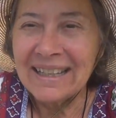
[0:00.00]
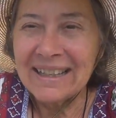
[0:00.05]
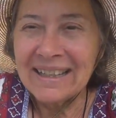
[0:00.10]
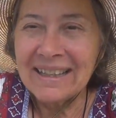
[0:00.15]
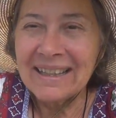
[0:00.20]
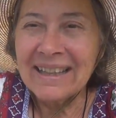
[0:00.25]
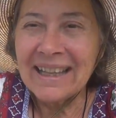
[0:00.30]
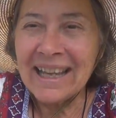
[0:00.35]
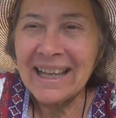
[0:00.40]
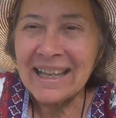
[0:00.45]

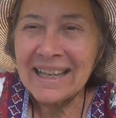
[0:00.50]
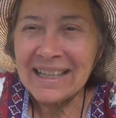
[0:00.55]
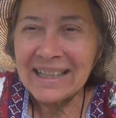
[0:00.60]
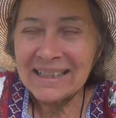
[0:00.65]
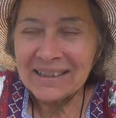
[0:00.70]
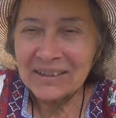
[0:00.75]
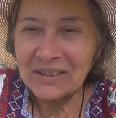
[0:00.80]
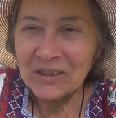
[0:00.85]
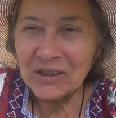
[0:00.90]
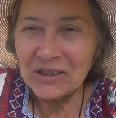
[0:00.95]

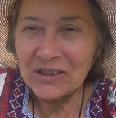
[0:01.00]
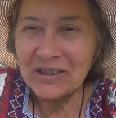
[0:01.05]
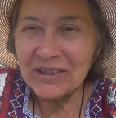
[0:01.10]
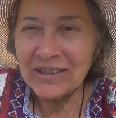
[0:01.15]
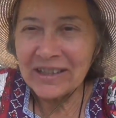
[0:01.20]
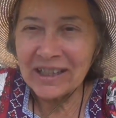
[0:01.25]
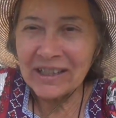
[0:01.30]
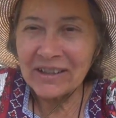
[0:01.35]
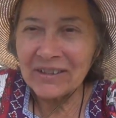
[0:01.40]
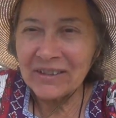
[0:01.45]
they learned
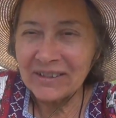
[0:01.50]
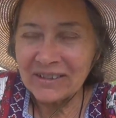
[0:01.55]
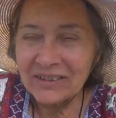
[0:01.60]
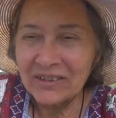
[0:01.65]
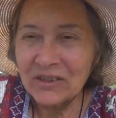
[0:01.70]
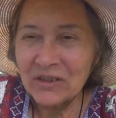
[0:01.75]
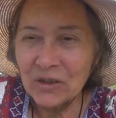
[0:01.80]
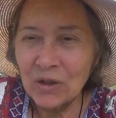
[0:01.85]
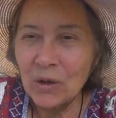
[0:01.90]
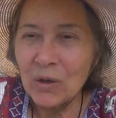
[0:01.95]
their
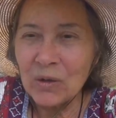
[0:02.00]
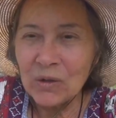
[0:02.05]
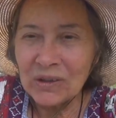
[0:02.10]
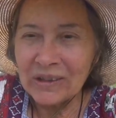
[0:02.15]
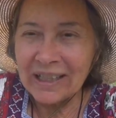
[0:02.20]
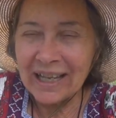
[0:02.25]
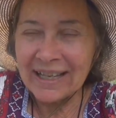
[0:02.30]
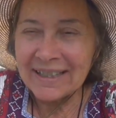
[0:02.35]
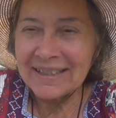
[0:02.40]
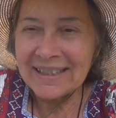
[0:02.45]
soul
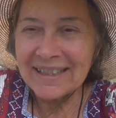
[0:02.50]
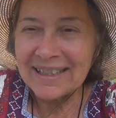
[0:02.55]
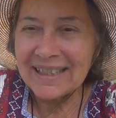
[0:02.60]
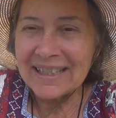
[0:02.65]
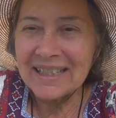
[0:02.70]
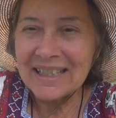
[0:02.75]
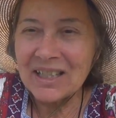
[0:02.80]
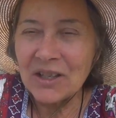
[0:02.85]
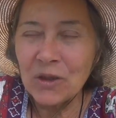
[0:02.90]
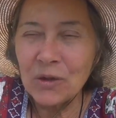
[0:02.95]

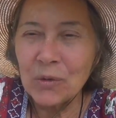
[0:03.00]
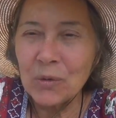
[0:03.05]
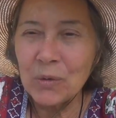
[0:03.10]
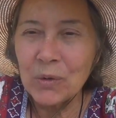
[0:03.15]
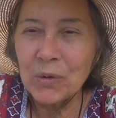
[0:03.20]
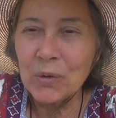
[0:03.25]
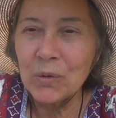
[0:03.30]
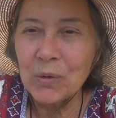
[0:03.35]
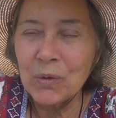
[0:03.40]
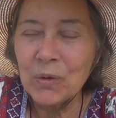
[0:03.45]
lessons
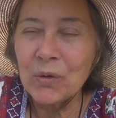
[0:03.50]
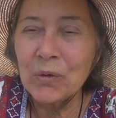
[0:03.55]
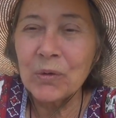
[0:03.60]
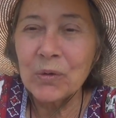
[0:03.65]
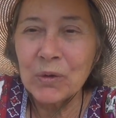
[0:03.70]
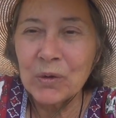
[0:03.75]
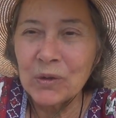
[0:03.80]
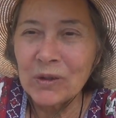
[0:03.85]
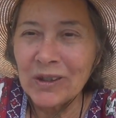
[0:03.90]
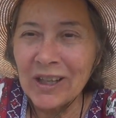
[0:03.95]
through
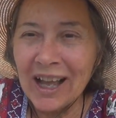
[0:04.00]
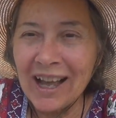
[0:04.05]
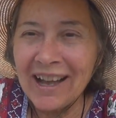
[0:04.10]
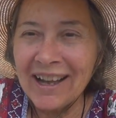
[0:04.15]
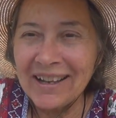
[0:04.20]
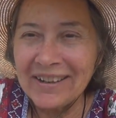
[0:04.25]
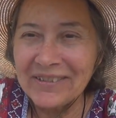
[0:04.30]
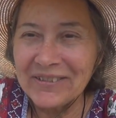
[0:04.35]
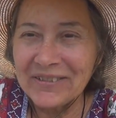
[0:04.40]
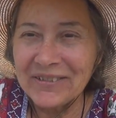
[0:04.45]
through
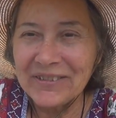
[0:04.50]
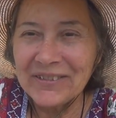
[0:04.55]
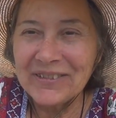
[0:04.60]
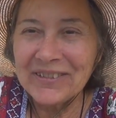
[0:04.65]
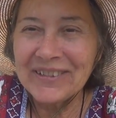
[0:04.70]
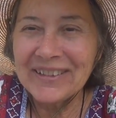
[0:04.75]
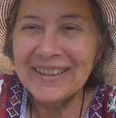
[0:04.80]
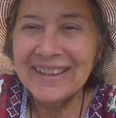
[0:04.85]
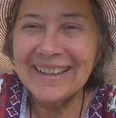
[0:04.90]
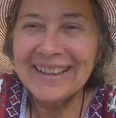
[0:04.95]
love,
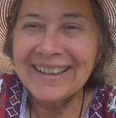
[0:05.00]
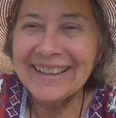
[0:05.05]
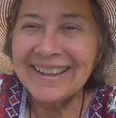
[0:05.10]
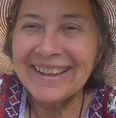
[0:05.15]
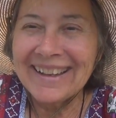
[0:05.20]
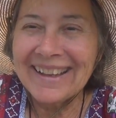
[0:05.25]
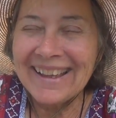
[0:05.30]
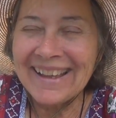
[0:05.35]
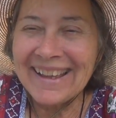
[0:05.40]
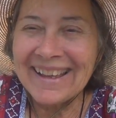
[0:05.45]

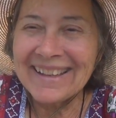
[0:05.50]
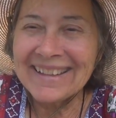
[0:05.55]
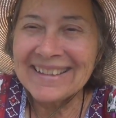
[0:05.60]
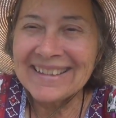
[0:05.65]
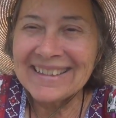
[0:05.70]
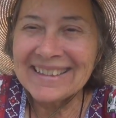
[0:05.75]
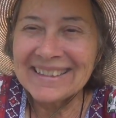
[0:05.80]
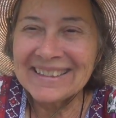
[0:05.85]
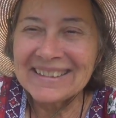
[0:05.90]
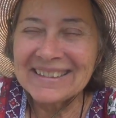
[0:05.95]

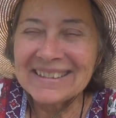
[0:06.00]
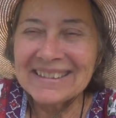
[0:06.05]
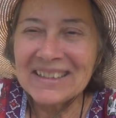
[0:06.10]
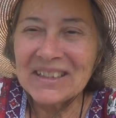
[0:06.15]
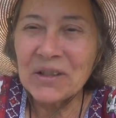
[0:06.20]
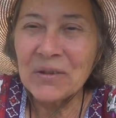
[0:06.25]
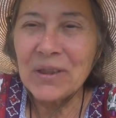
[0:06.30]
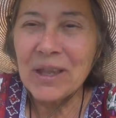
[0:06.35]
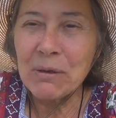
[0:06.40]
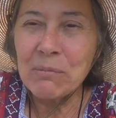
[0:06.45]
and uh,
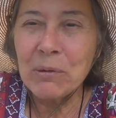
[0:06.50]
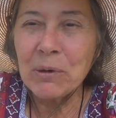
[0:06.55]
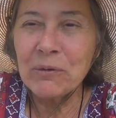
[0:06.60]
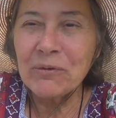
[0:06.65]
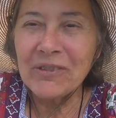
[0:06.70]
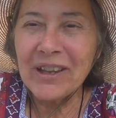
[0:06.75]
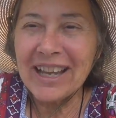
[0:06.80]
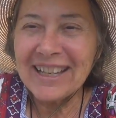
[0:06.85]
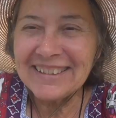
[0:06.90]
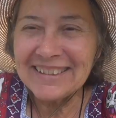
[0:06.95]
so they
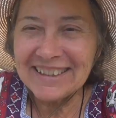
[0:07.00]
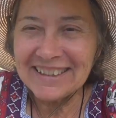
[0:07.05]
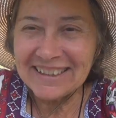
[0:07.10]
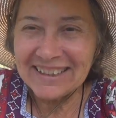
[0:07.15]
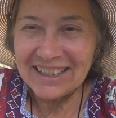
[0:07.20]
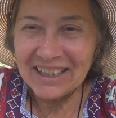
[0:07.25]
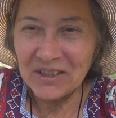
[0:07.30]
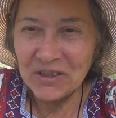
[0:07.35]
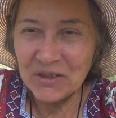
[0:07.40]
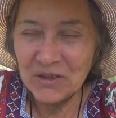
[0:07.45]
perfected
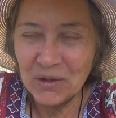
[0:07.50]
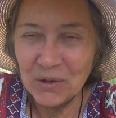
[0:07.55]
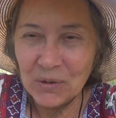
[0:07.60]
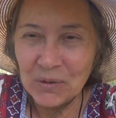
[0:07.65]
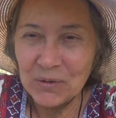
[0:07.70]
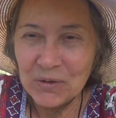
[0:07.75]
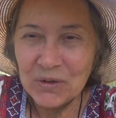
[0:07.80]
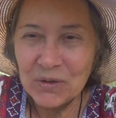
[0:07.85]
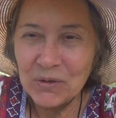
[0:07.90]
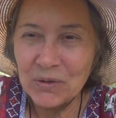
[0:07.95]
their
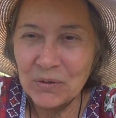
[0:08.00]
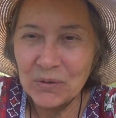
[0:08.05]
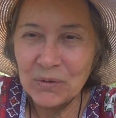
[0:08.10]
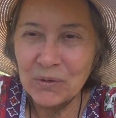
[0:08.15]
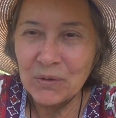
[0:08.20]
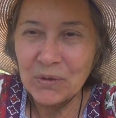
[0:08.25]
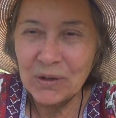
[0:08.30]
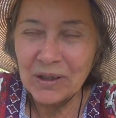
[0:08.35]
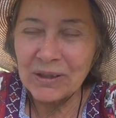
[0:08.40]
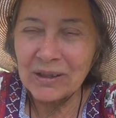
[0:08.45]
souls
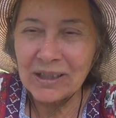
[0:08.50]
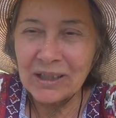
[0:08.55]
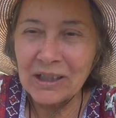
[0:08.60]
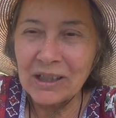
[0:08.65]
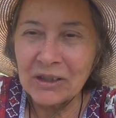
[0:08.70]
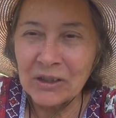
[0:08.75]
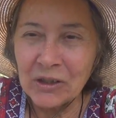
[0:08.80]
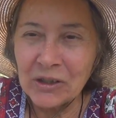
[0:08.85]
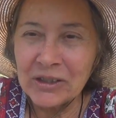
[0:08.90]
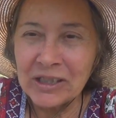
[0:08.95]
uh,
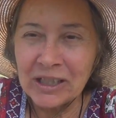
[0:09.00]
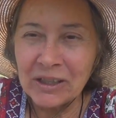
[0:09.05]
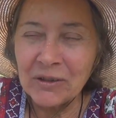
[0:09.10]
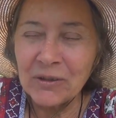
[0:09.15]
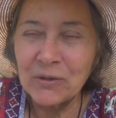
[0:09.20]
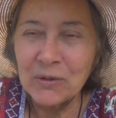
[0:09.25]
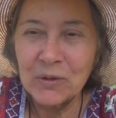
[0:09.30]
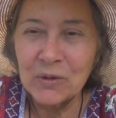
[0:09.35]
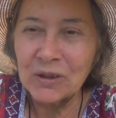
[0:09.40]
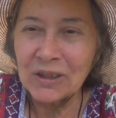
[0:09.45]
learning
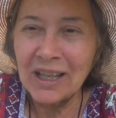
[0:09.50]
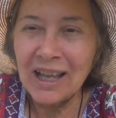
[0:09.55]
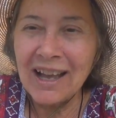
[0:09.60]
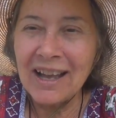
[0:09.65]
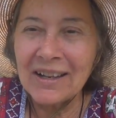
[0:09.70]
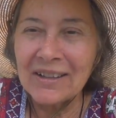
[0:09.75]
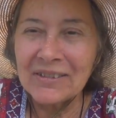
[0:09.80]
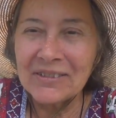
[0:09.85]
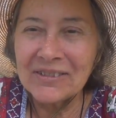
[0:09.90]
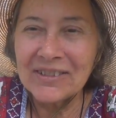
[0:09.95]
through
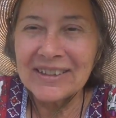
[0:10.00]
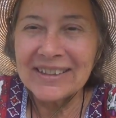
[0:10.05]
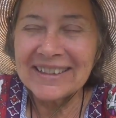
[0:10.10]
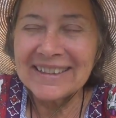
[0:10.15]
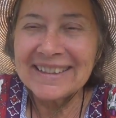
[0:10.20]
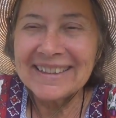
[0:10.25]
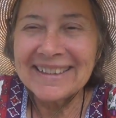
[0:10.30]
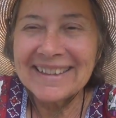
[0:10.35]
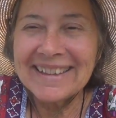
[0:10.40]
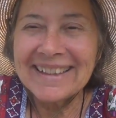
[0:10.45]
love,
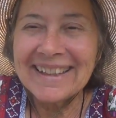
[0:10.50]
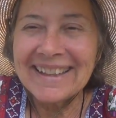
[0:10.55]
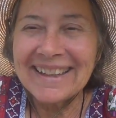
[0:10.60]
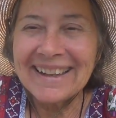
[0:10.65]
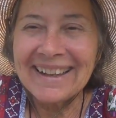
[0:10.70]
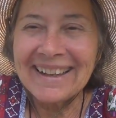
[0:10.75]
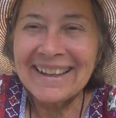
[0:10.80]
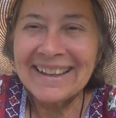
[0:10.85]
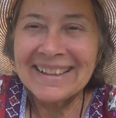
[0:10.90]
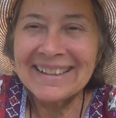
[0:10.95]

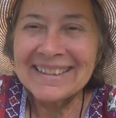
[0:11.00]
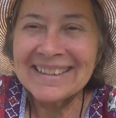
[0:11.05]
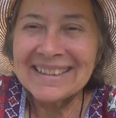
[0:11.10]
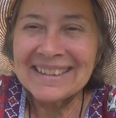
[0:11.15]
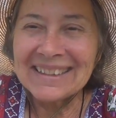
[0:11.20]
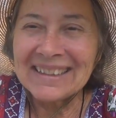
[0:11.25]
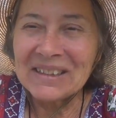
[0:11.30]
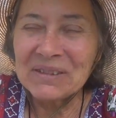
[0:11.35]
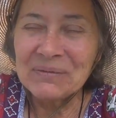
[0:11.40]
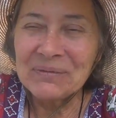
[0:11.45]
and
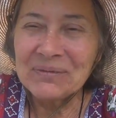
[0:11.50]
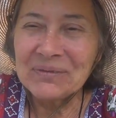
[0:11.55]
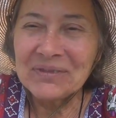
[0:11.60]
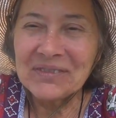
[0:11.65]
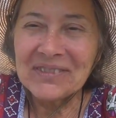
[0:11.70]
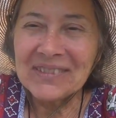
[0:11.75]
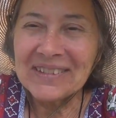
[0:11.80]
um,